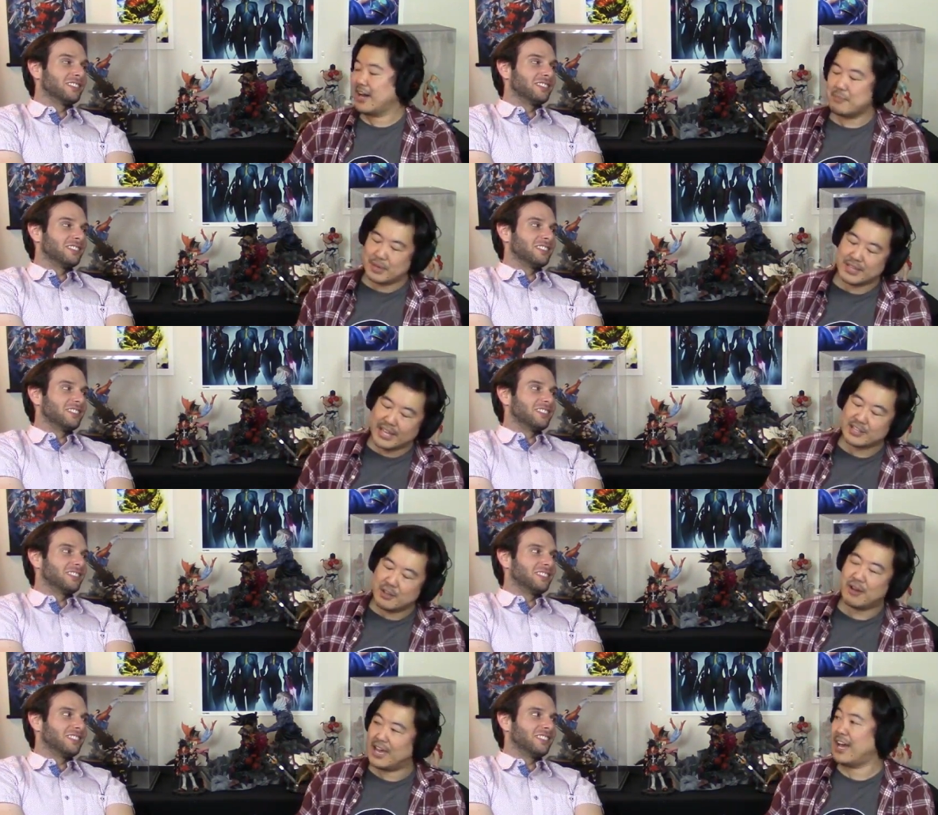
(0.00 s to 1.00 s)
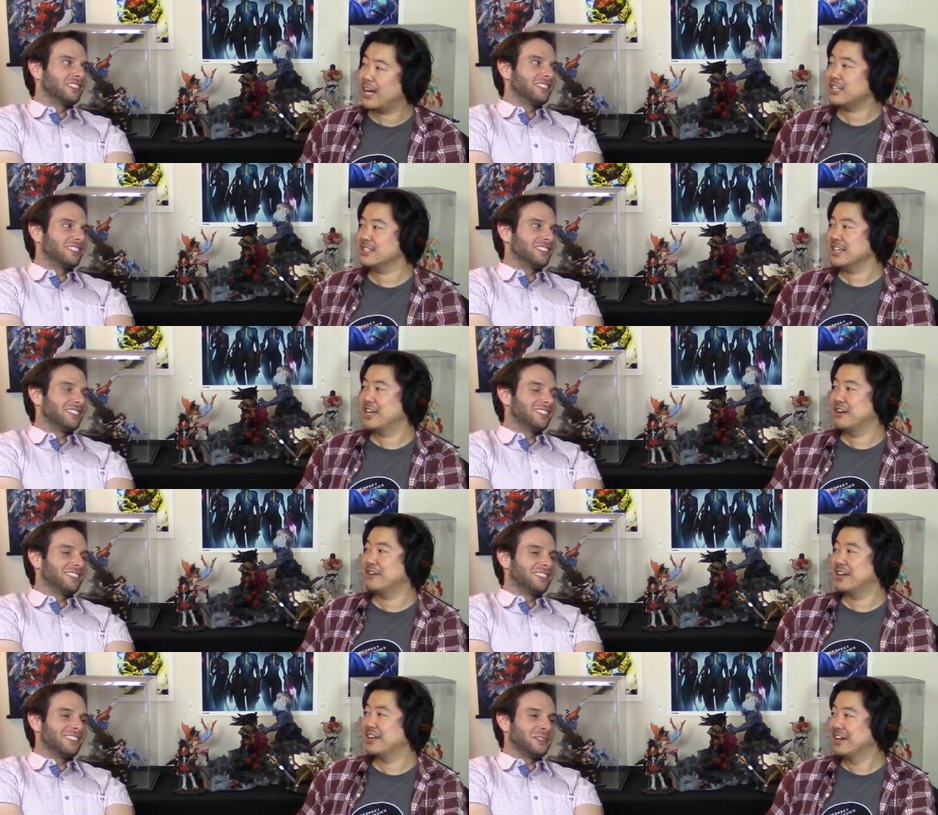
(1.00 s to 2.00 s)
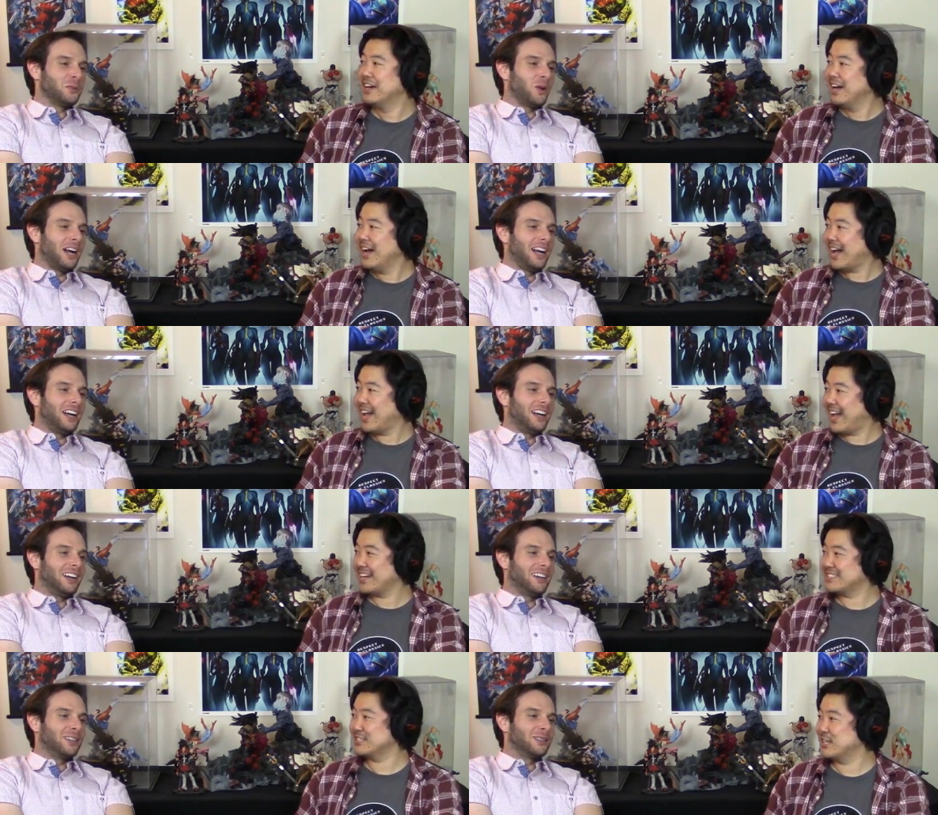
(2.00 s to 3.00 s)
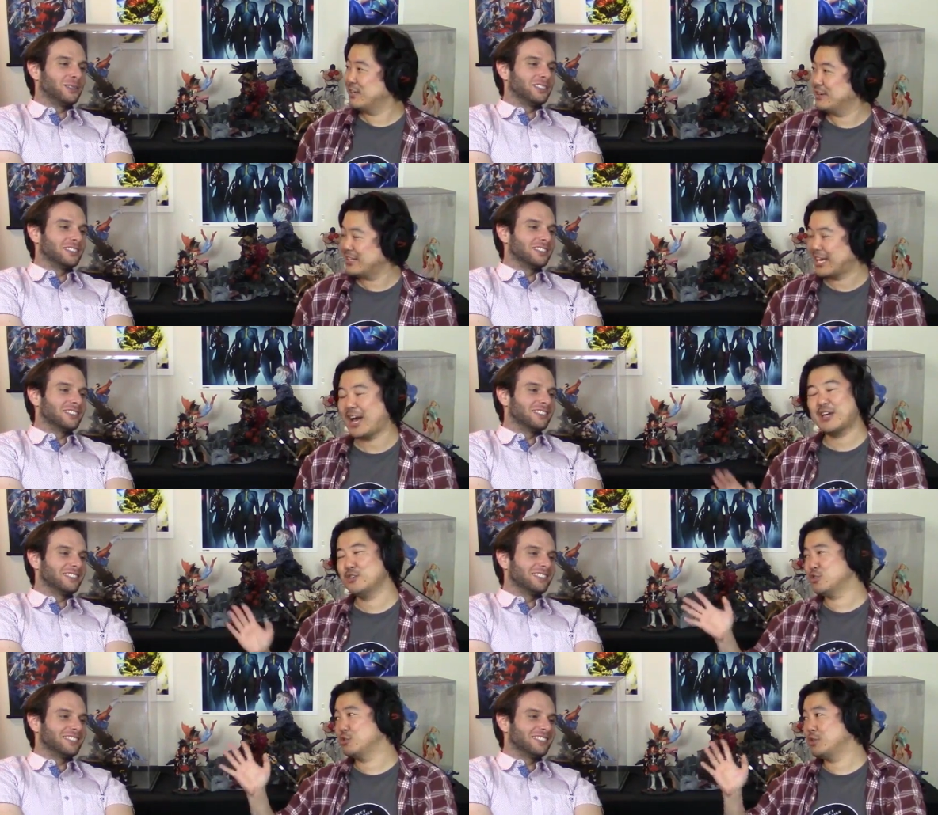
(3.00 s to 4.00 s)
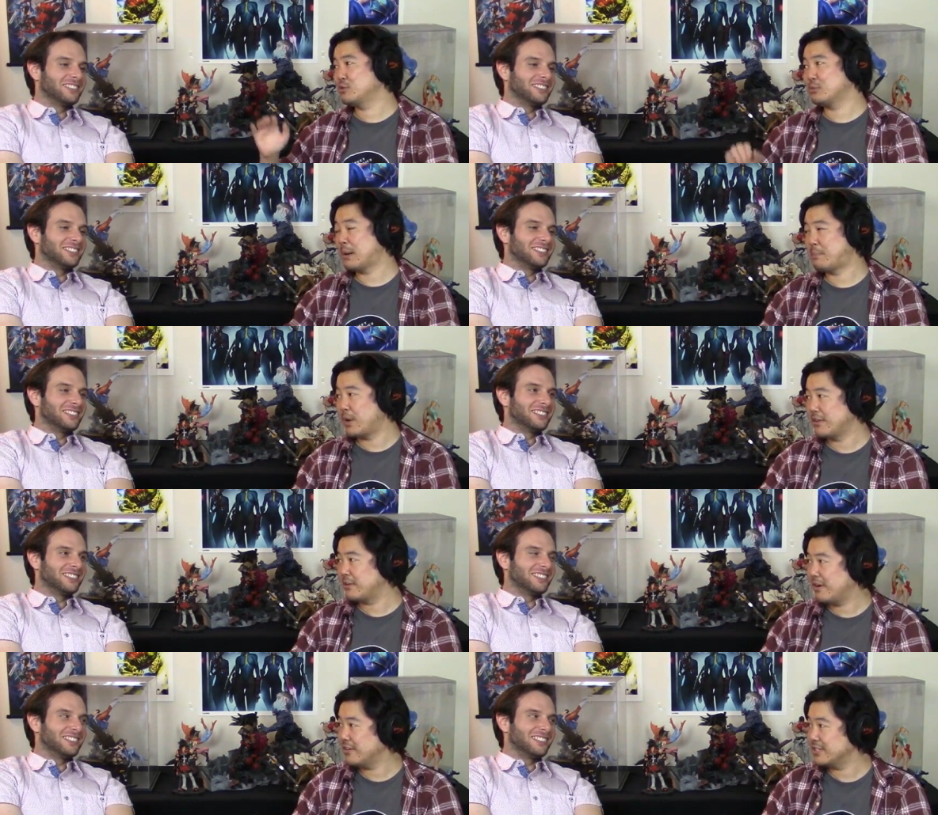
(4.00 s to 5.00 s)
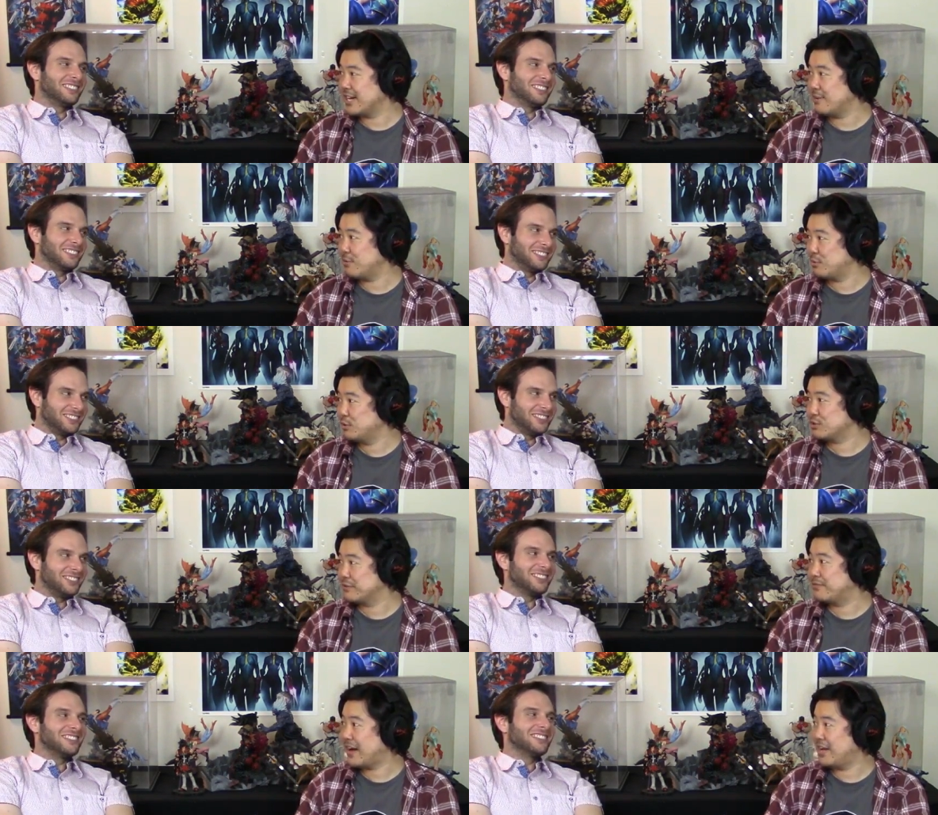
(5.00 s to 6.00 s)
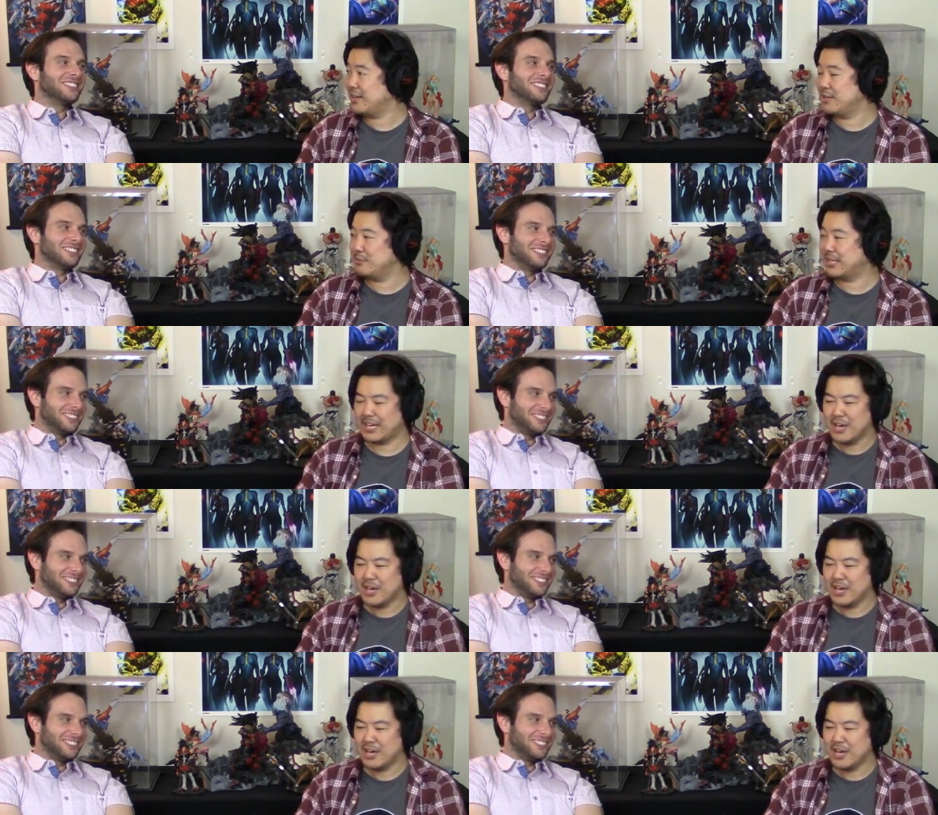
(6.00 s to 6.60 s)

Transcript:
Speaker 1: yeah. But, like, no, I actually hear it. Wow. I actually hear it. Like, I used to do this with my brother all the time when we used to fight. He'd be like,